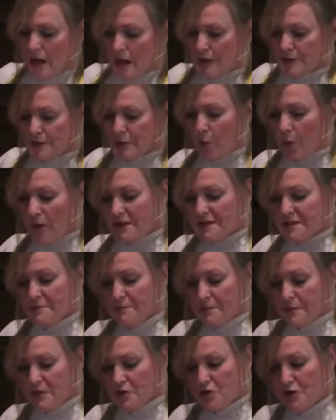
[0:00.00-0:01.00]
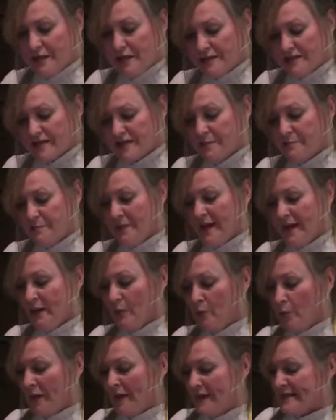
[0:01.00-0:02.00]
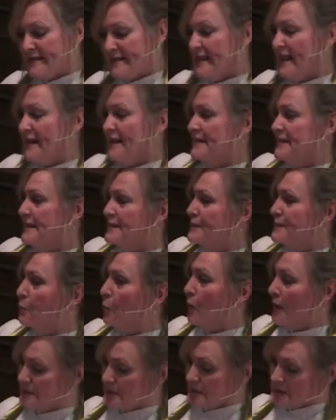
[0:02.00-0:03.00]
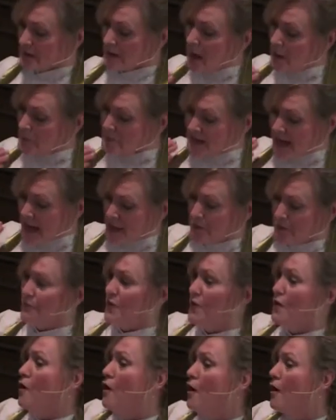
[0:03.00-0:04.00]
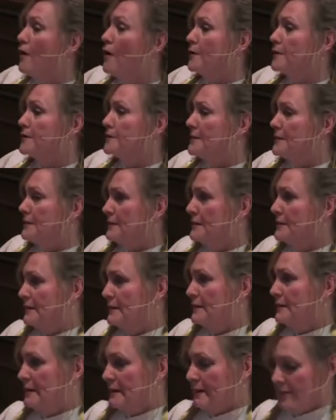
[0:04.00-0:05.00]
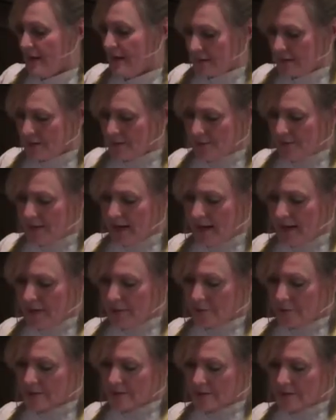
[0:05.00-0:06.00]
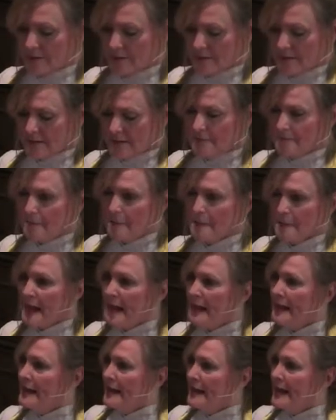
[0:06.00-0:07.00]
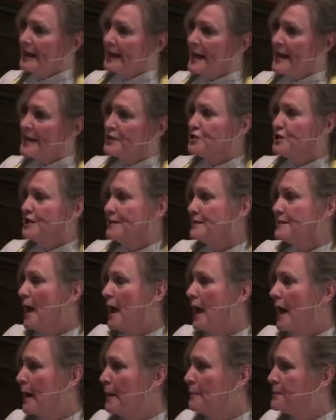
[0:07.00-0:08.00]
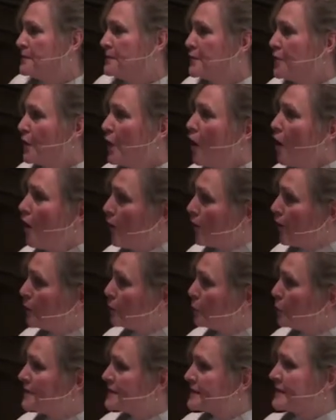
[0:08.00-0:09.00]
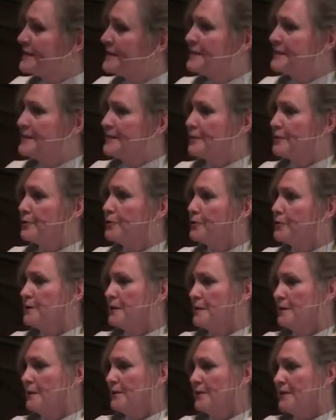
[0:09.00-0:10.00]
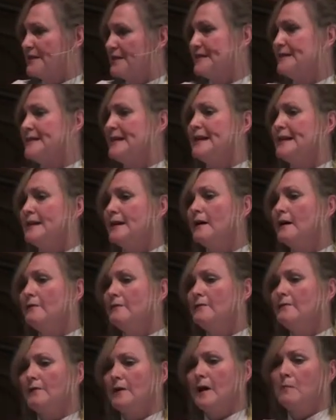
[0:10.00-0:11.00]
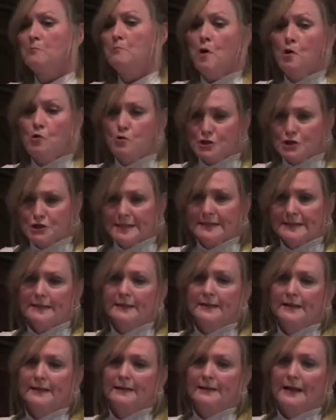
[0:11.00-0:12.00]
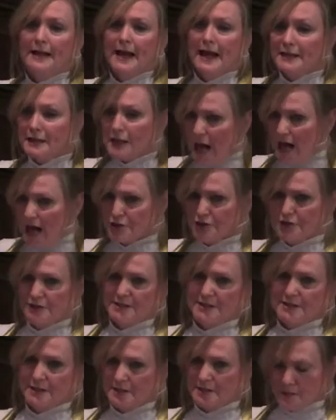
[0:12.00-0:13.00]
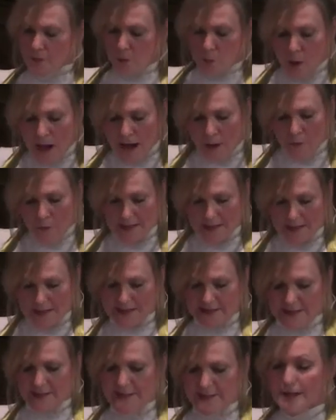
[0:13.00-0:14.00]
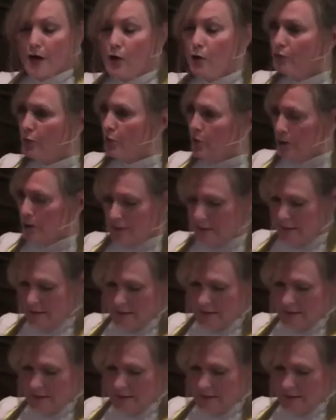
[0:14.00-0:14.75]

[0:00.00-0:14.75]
So, what does Jesus mean when he says it's what comes out of the heart that defiles? In ancient times, the heart was considered the seat of emotion and consciousness, awareness, selfhood.